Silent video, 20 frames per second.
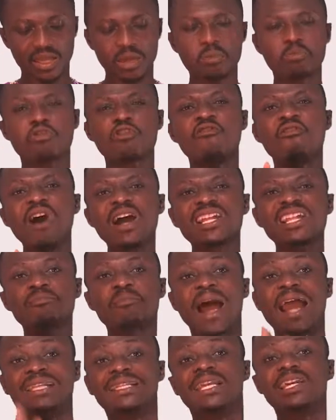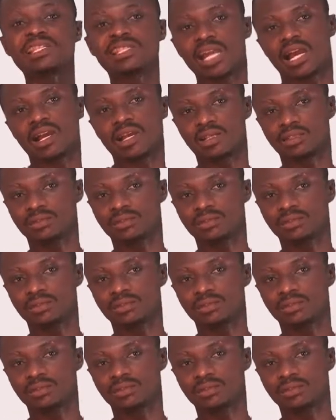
provided by nature,